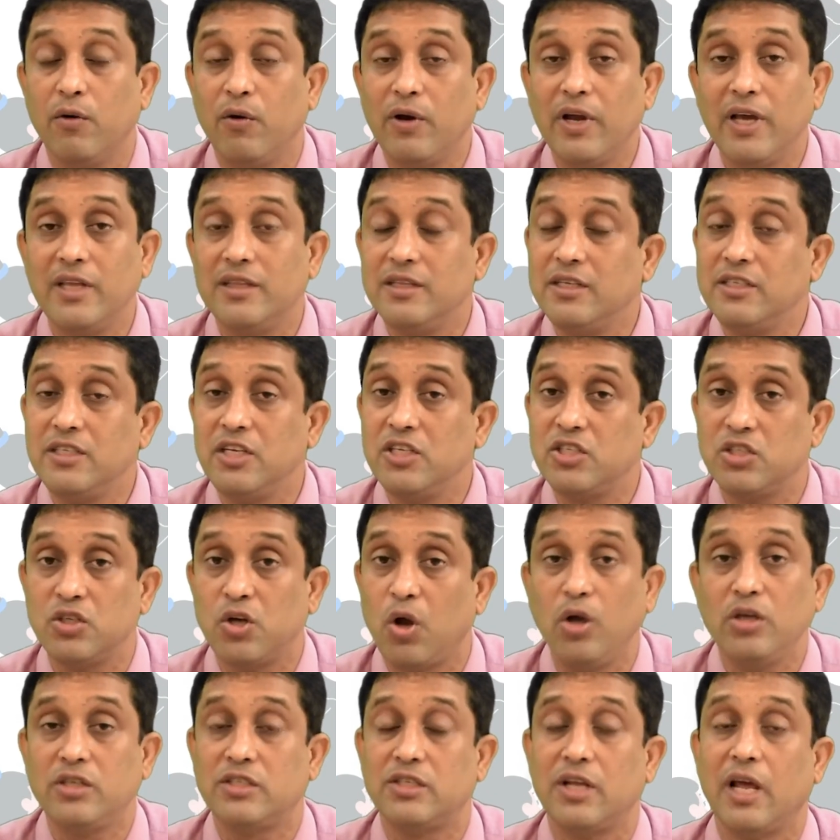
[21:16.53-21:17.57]
Okay, this is
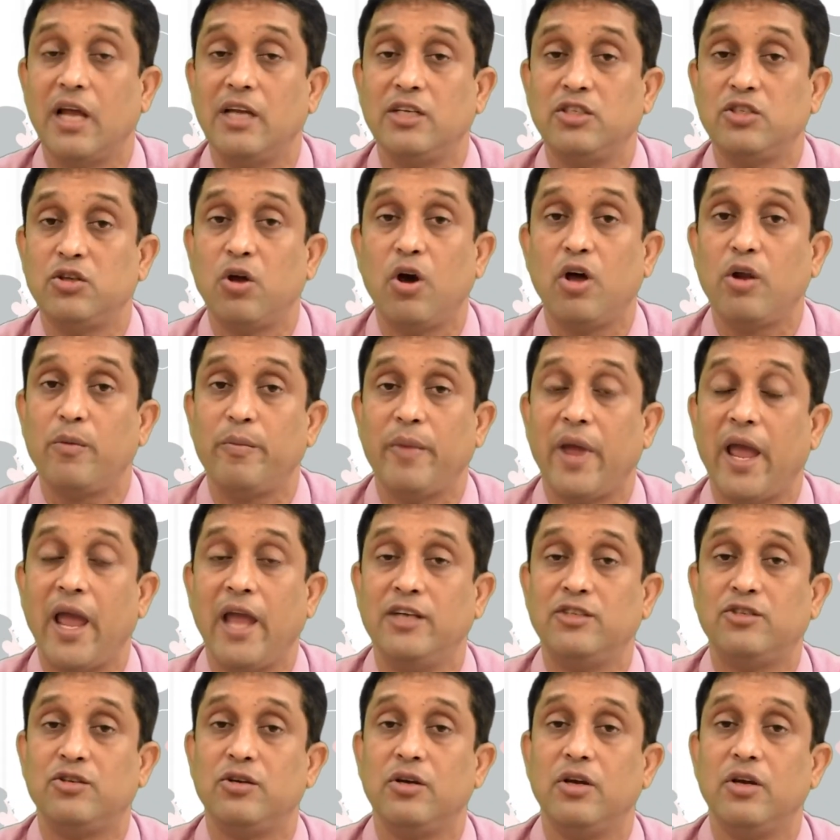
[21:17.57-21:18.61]
not a term and